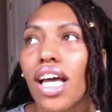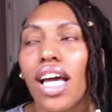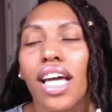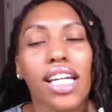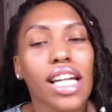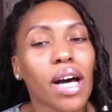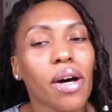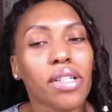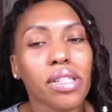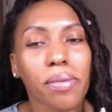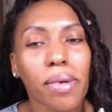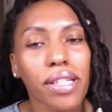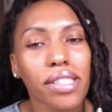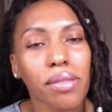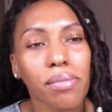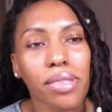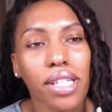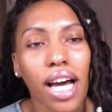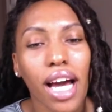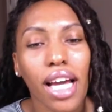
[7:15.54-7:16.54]
And I was about
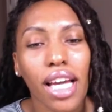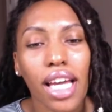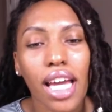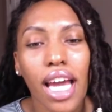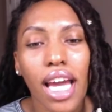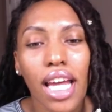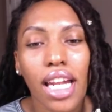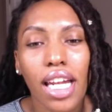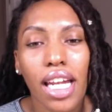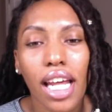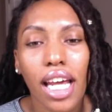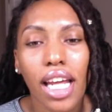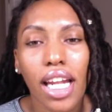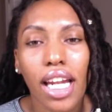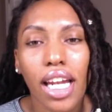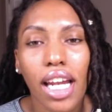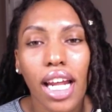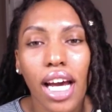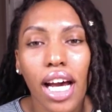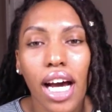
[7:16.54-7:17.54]
to black. And
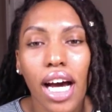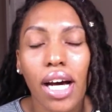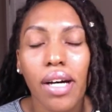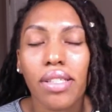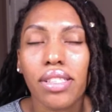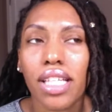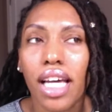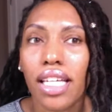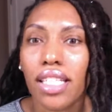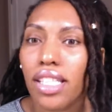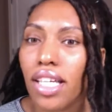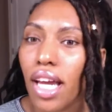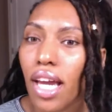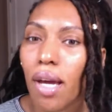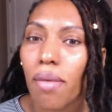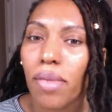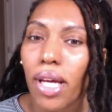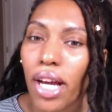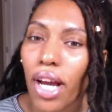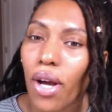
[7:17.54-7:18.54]
then I was like,
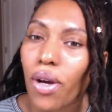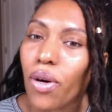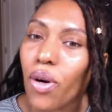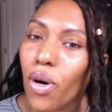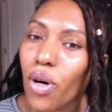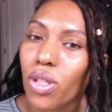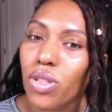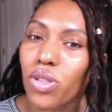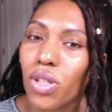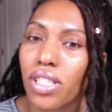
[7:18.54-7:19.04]
damn, like, I called you.